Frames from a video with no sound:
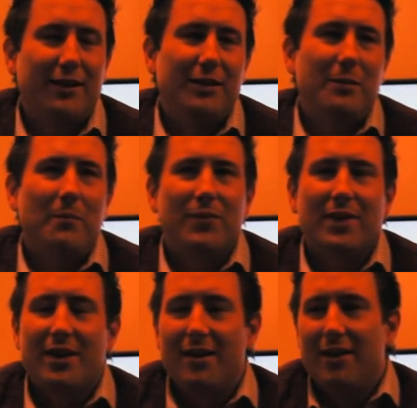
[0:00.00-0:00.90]
Um,
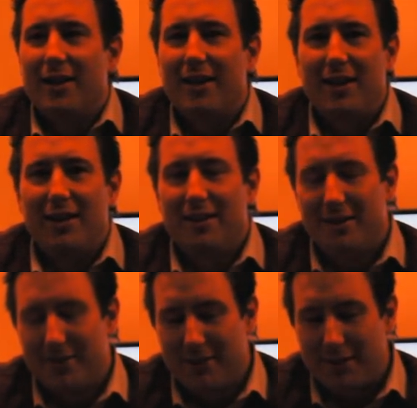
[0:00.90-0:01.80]

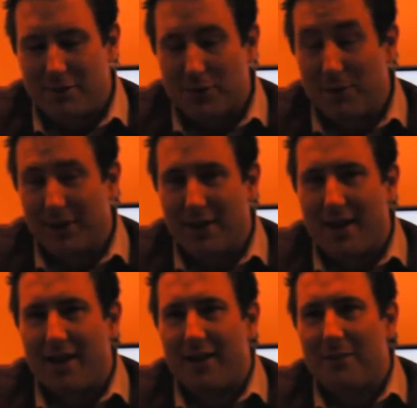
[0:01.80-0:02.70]
uh, I was really good
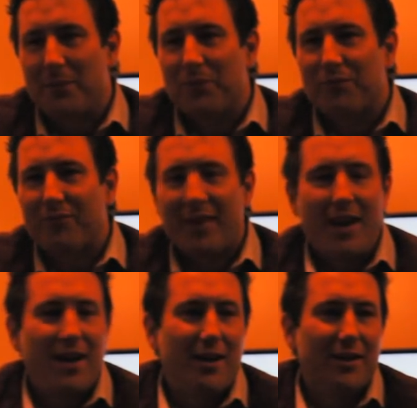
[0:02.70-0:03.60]
at it,
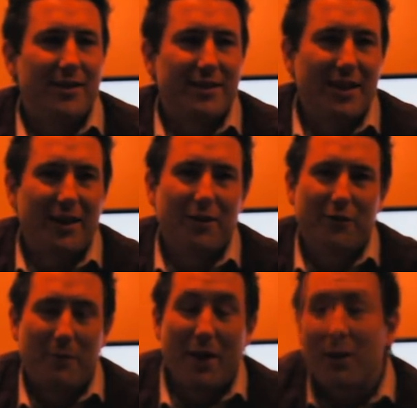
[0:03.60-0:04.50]
and uh,
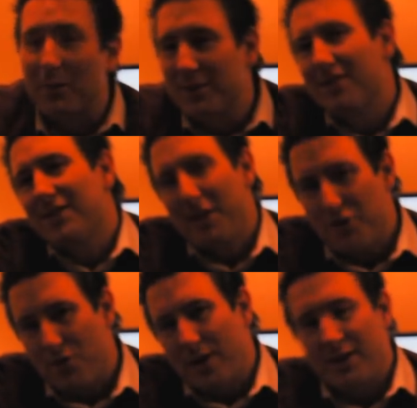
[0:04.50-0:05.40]
from there I went to stage
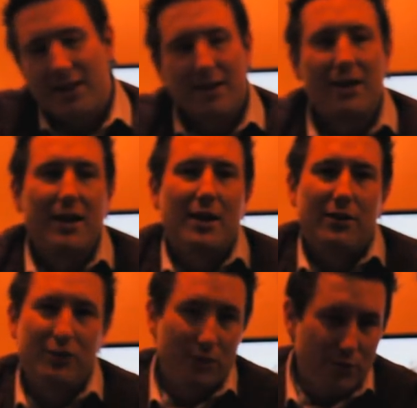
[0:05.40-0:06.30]
directing,
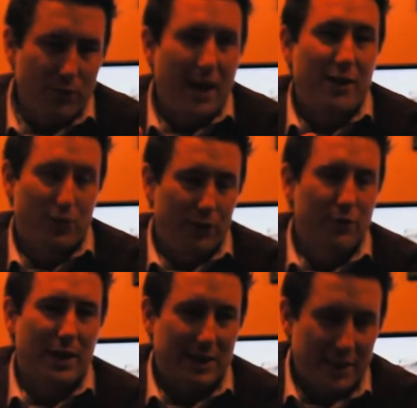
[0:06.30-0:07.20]
to actual
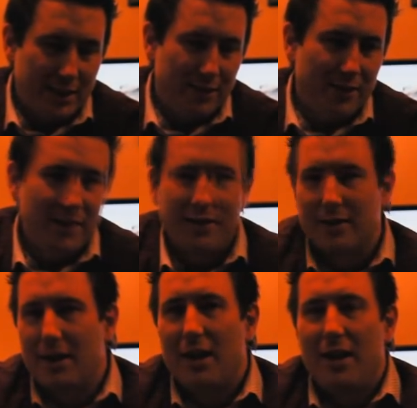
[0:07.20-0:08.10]
directing, and
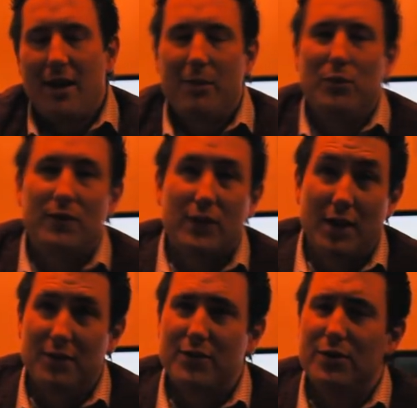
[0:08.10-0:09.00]
then uh, moved
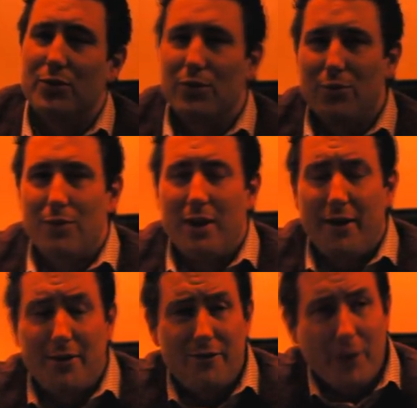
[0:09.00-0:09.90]
on
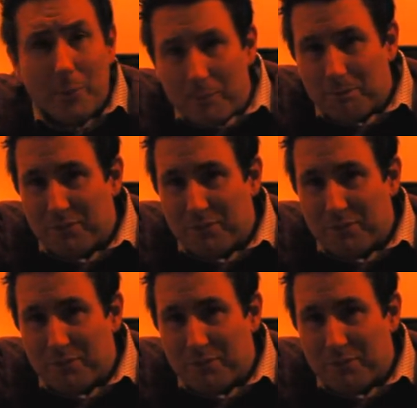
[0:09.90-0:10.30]
to film.